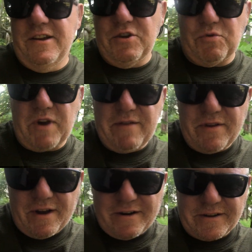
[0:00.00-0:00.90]

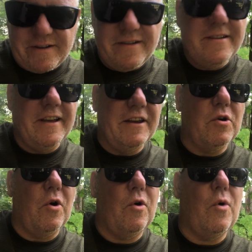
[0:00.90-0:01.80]
graveyard in
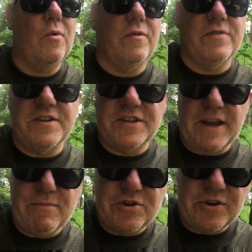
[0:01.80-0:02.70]
Haworth, the
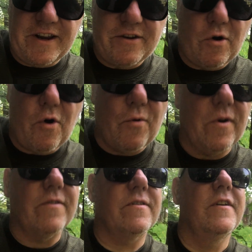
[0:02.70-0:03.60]
cemetery in
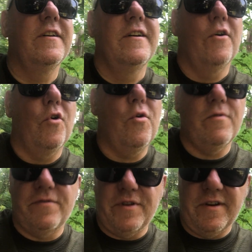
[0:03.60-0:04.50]
Haworth, home
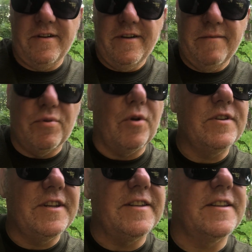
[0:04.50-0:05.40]
of the
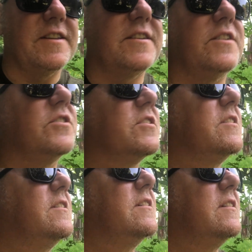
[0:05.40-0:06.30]
Bronte sisters.
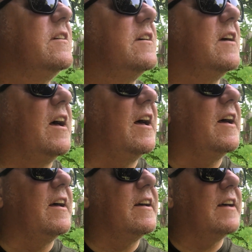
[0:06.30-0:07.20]

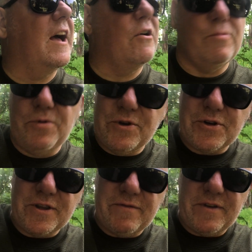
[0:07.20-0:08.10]
Uh, I hope you
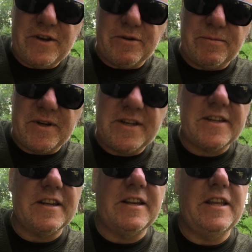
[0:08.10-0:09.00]
enjoyed the video. Please
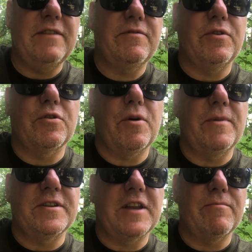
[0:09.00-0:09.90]
leave your
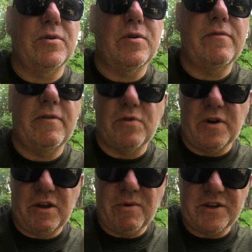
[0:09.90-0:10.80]
comments down below if you've got
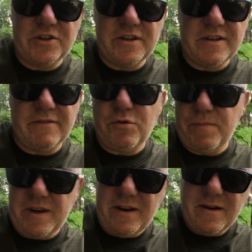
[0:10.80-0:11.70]
any questions. Have you
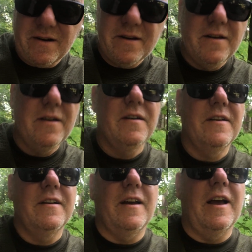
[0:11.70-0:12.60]
been here?
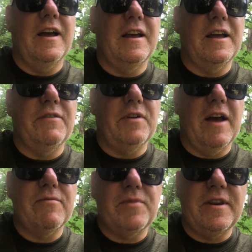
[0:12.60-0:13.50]
Uh, if you
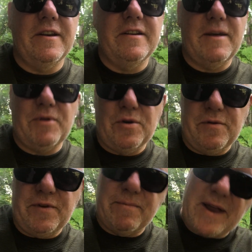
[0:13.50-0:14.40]
haven't been here, let me know
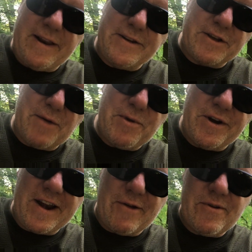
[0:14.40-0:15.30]
if you're planning to come here
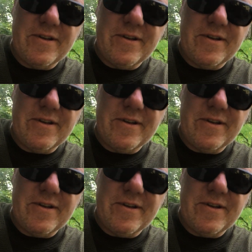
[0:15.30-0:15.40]
now.